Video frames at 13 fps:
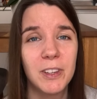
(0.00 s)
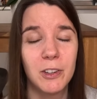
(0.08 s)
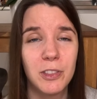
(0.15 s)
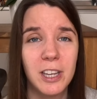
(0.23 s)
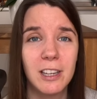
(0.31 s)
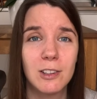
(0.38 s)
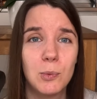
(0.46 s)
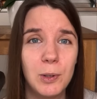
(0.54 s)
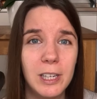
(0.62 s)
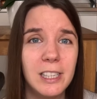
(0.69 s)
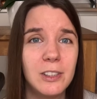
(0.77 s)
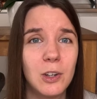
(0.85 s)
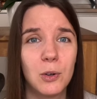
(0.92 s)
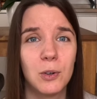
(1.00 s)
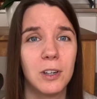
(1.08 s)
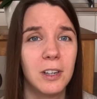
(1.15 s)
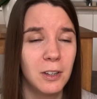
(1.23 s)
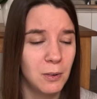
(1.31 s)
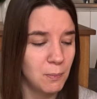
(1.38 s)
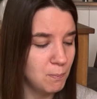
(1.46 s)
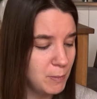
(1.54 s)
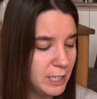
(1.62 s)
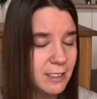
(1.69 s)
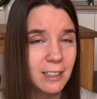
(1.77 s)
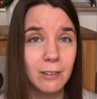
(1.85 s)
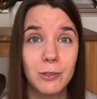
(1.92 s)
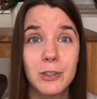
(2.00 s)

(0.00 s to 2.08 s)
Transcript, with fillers: if there's really no meat and